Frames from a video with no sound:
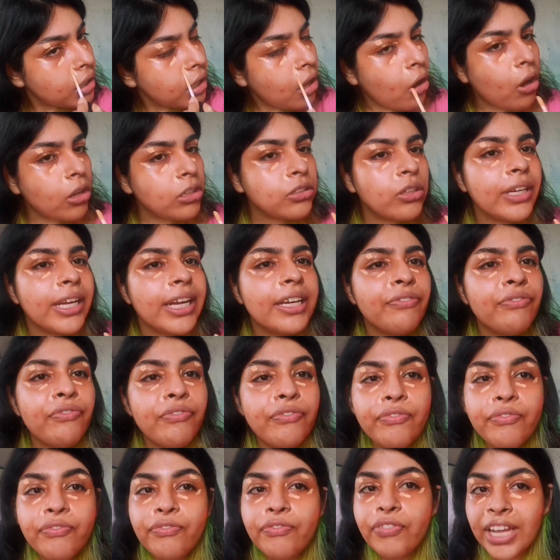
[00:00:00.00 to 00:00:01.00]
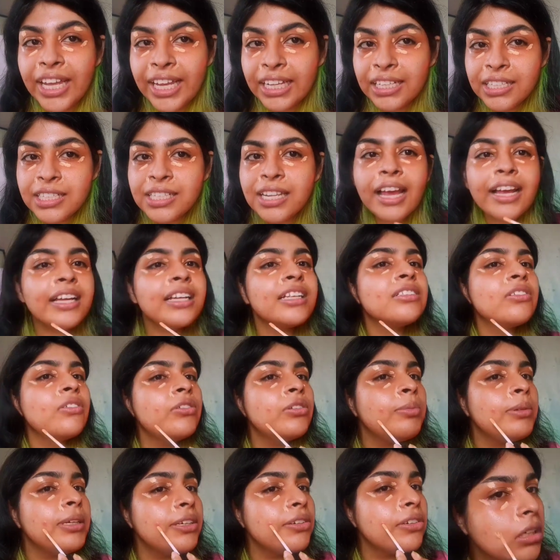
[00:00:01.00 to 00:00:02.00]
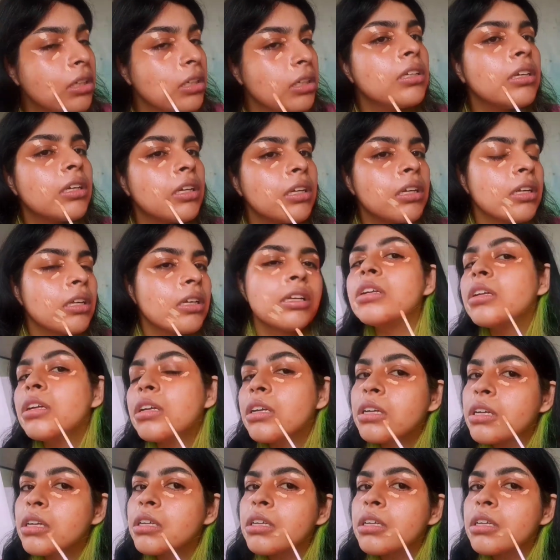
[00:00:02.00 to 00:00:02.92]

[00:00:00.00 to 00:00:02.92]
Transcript: Also, it feels like it is going to be really good.